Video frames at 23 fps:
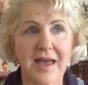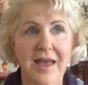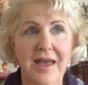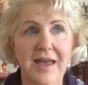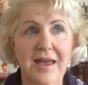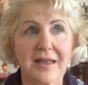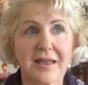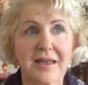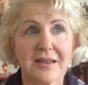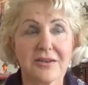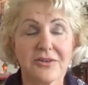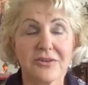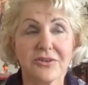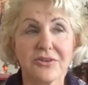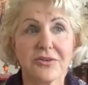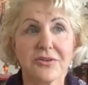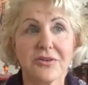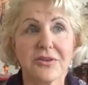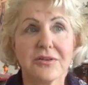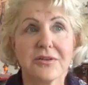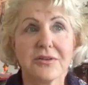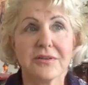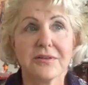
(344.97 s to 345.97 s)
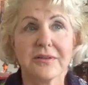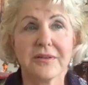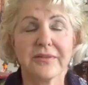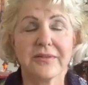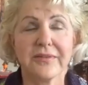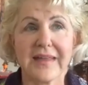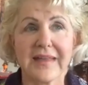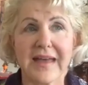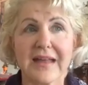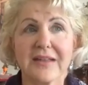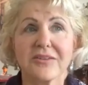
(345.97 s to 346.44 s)
And
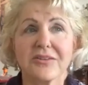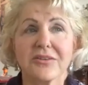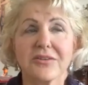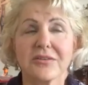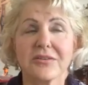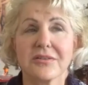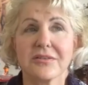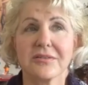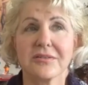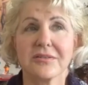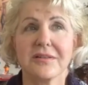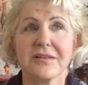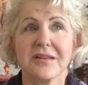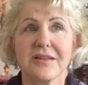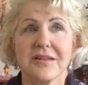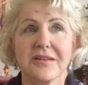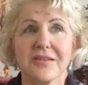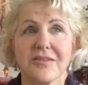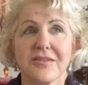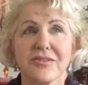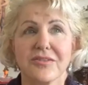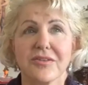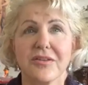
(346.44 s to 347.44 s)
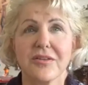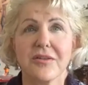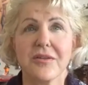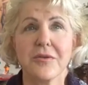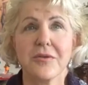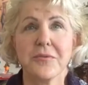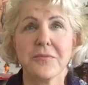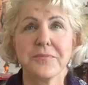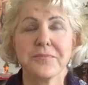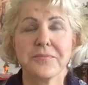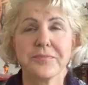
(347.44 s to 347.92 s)
that is
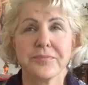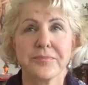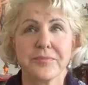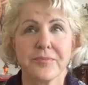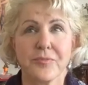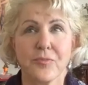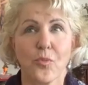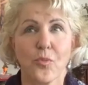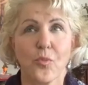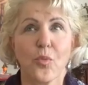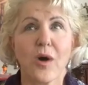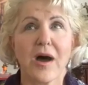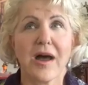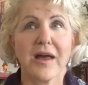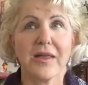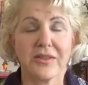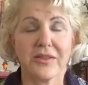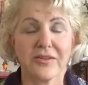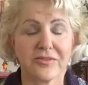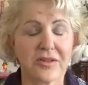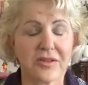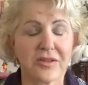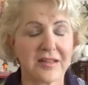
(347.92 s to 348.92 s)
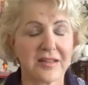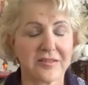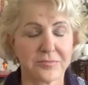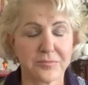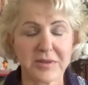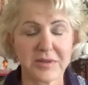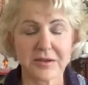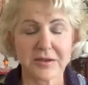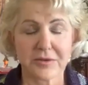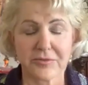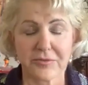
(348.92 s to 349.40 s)
why this has
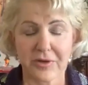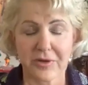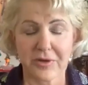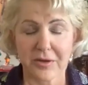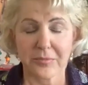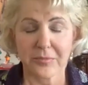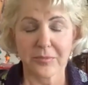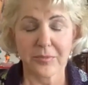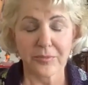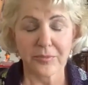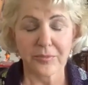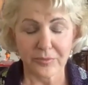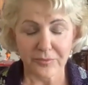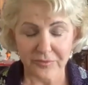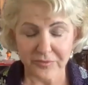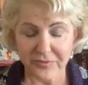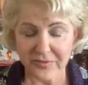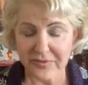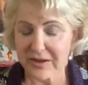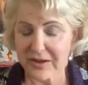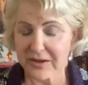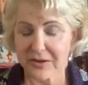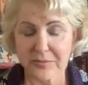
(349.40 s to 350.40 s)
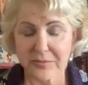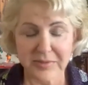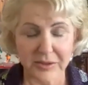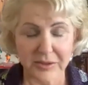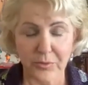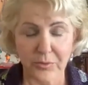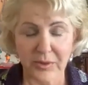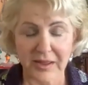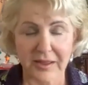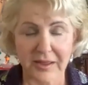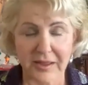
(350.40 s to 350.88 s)
been a very
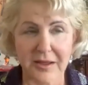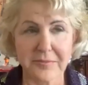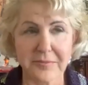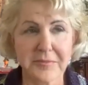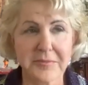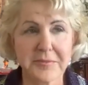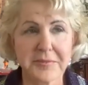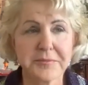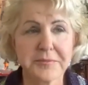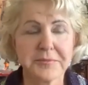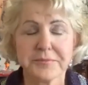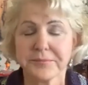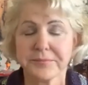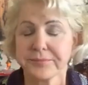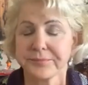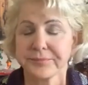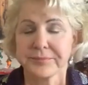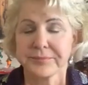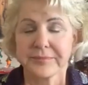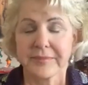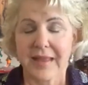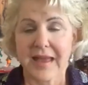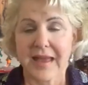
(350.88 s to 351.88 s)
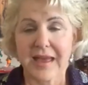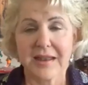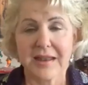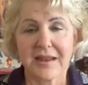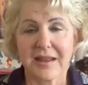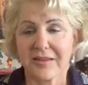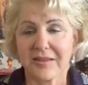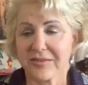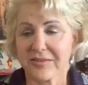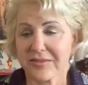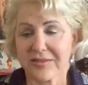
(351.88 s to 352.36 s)
big wake up.
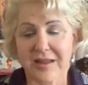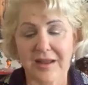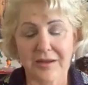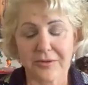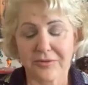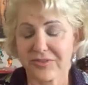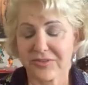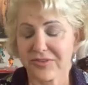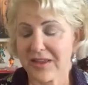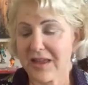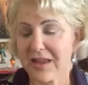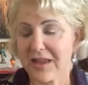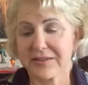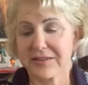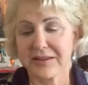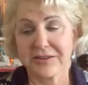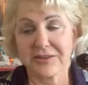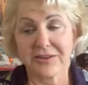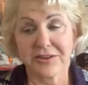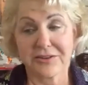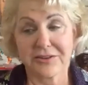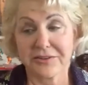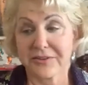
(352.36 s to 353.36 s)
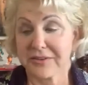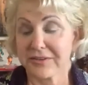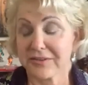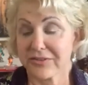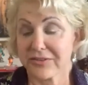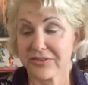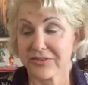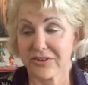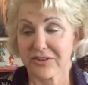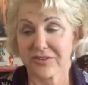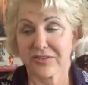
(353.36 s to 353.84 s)
And as I was telling you,
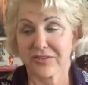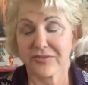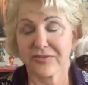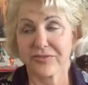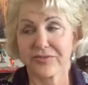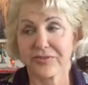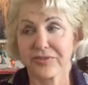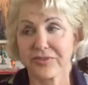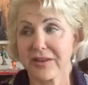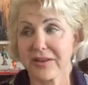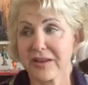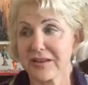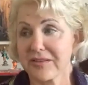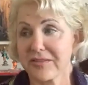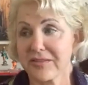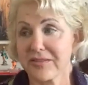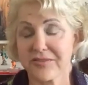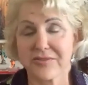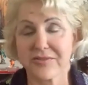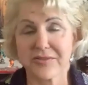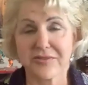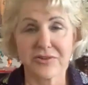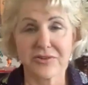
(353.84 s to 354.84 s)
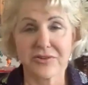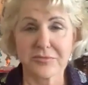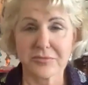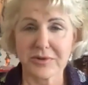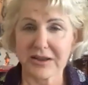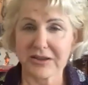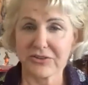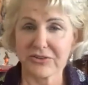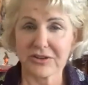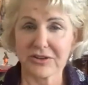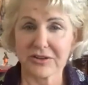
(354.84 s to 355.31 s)
there's just floods of
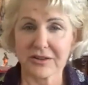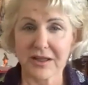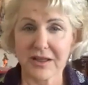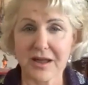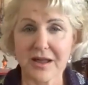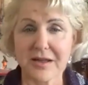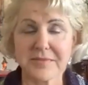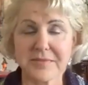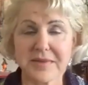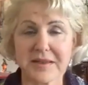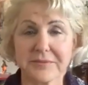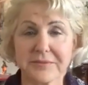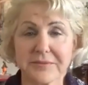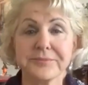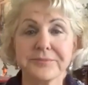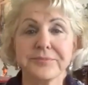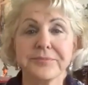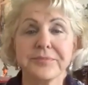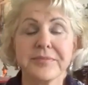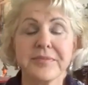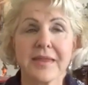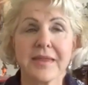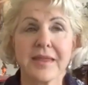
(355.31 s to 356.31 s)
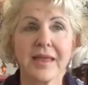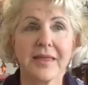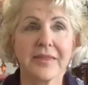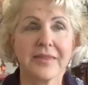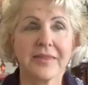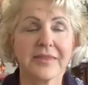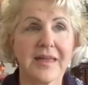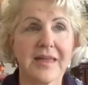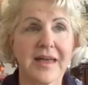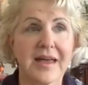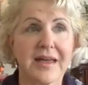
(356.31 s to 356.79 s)
information coming
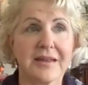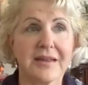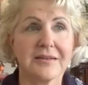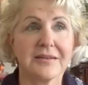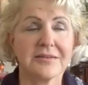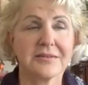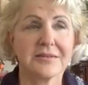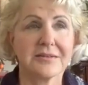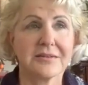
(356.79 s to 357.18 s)
that